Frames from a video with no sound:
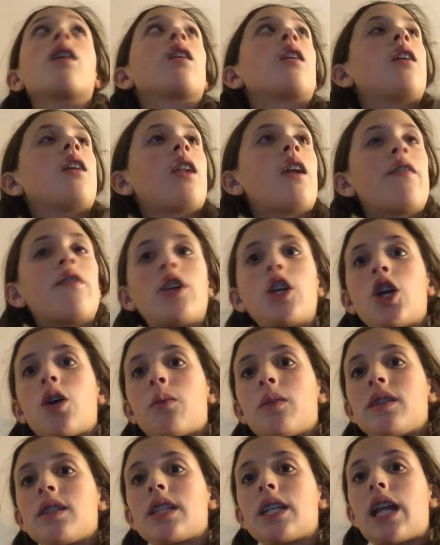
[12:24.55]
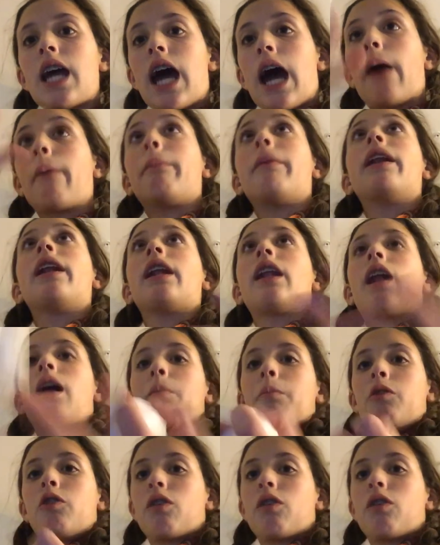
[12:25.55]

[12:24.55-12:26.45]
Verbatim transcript: you never know what's gonna happen, and I'm